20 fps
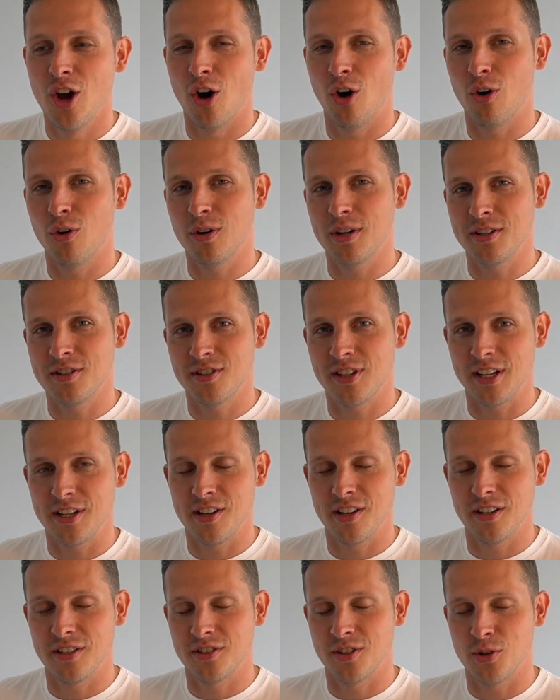or
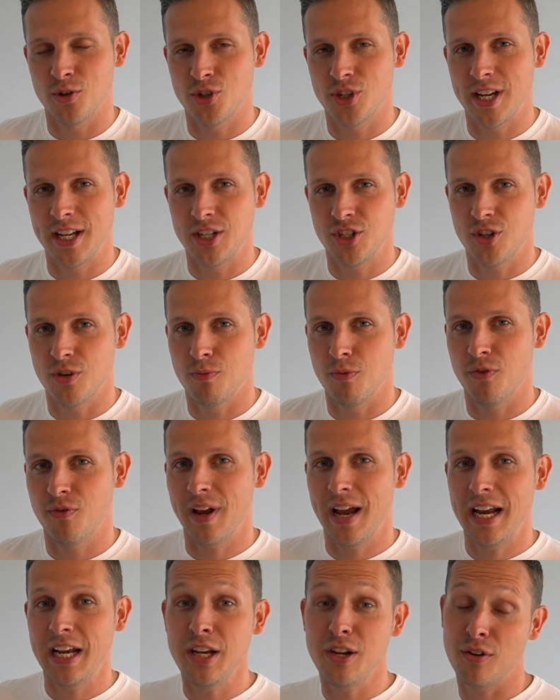association
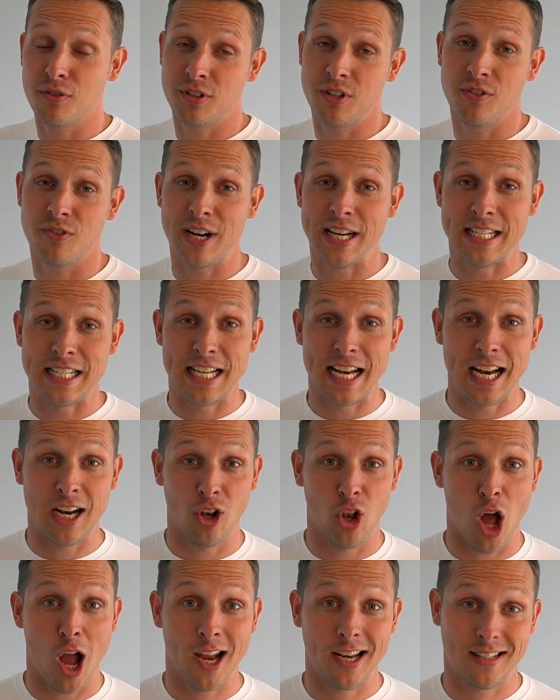with any of the rated
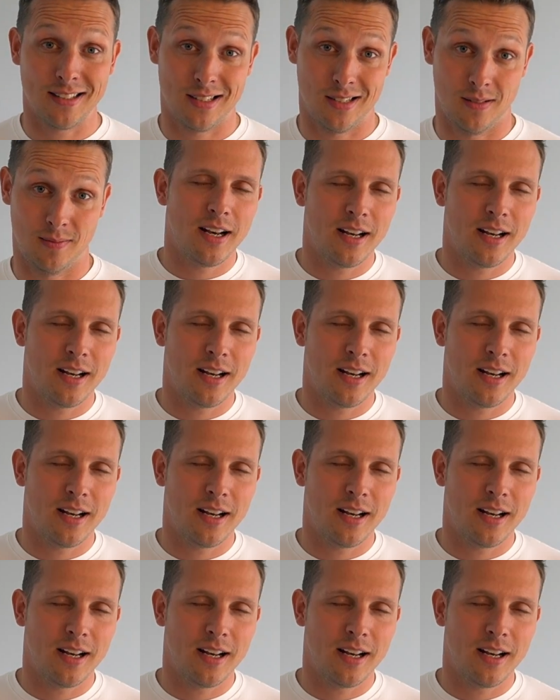airlines.